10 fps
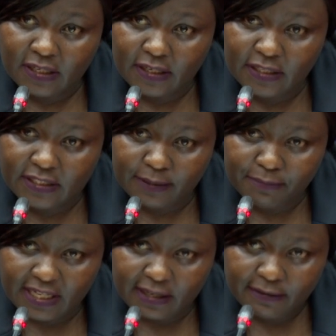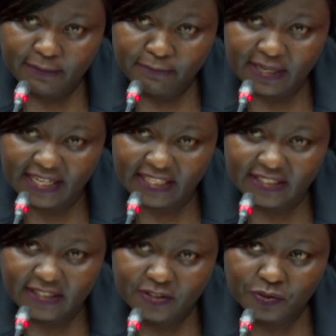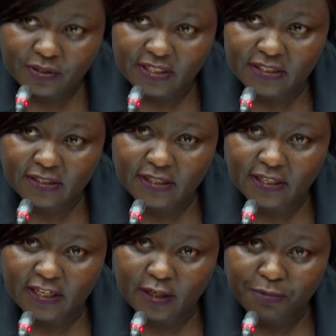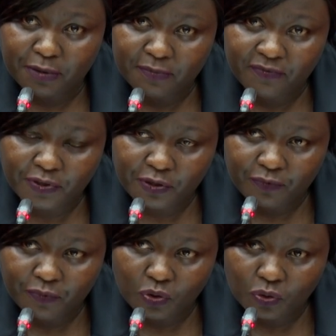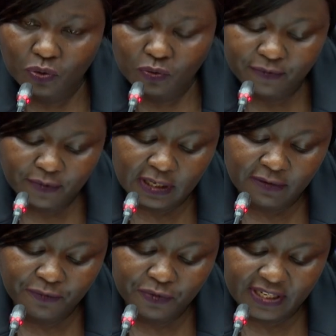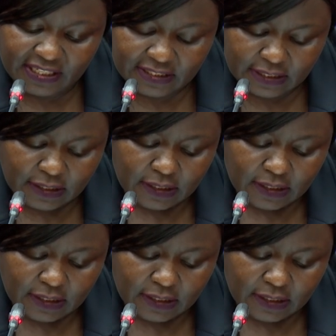interbank market so that there can be free flow of forex.